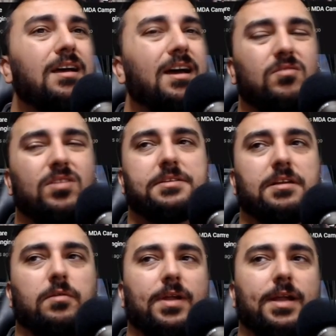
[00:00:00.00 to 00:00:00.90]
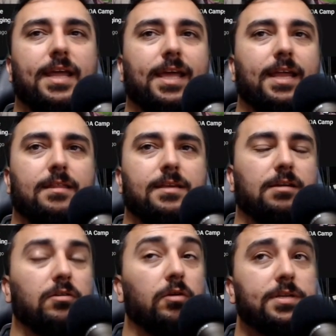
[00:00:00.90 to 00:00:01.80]
I don't necessarily want to dig into these. I
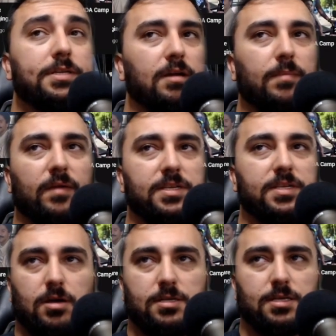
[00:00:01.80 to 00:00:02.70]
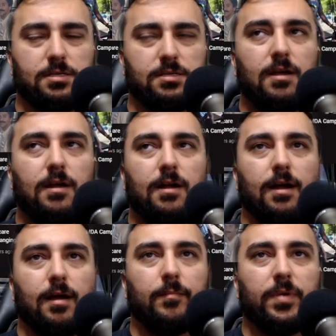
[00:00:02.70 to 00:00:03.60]
don't know a ton about these causes,
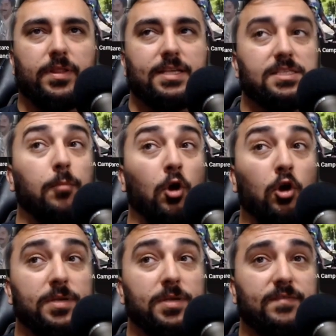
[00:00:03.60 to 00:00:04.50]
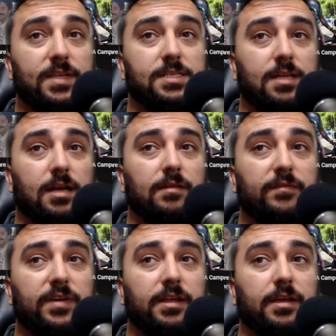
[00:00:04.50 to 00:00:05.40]
but that's the purpose of these style of
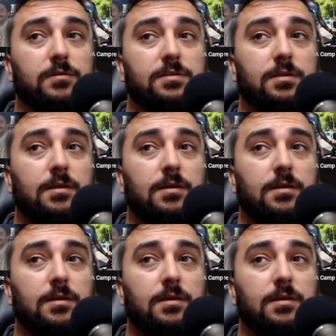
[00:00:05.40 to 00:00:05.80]
videos.